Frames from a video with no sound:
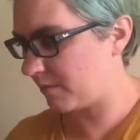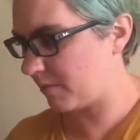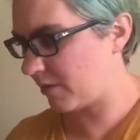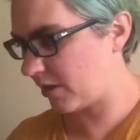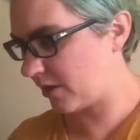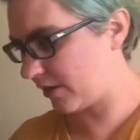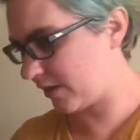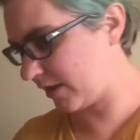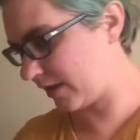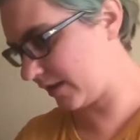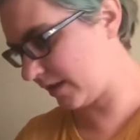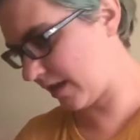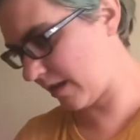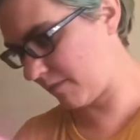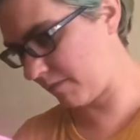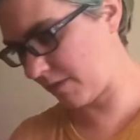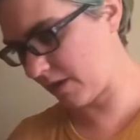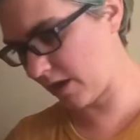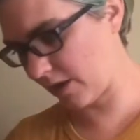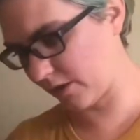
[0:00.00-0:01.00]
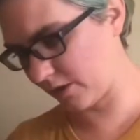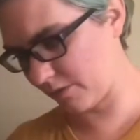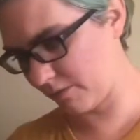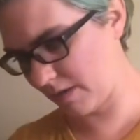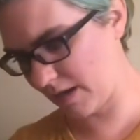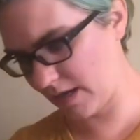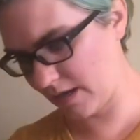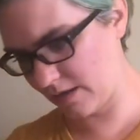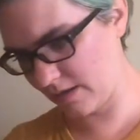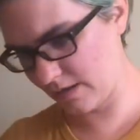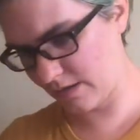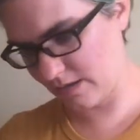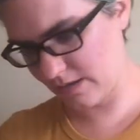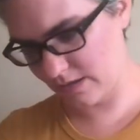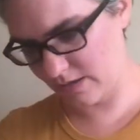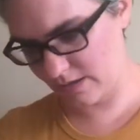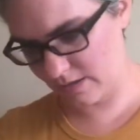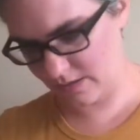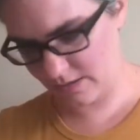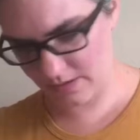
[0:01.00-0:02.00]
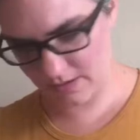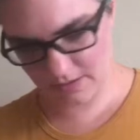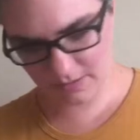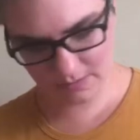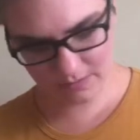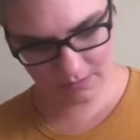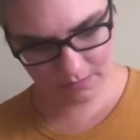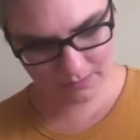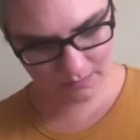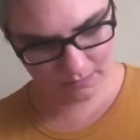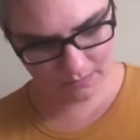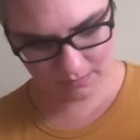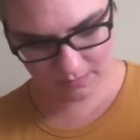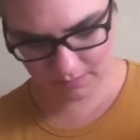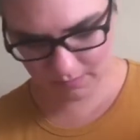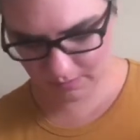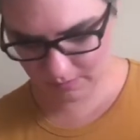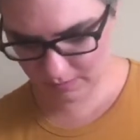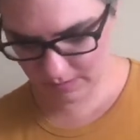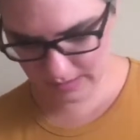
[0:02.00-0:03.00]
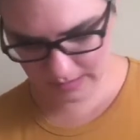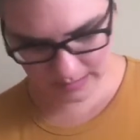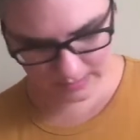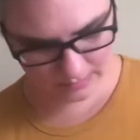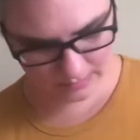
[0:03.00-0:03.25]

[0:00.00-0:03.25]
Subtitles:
are the same colorway. Oh,